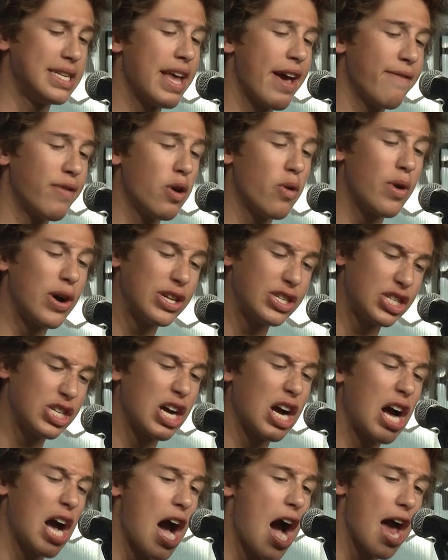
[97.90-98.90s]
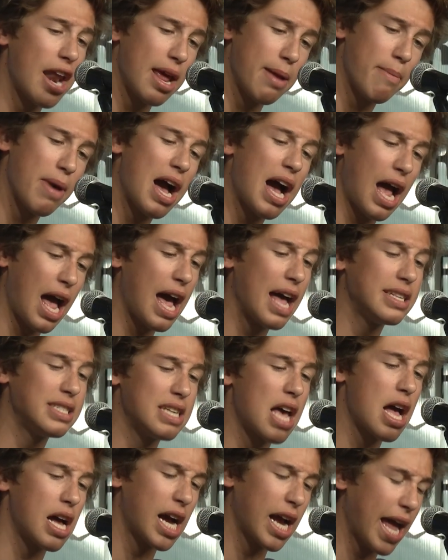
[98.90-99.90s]
never want your heart in my hands
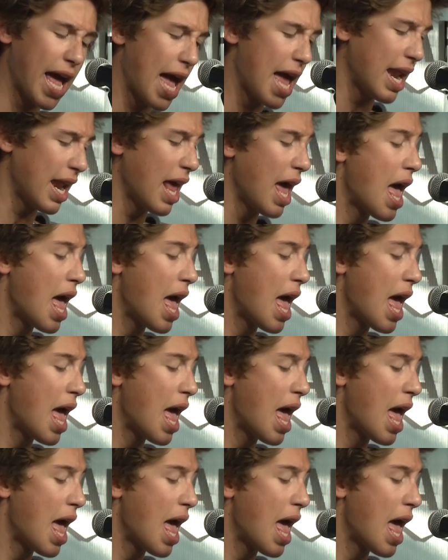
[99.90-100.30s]
again.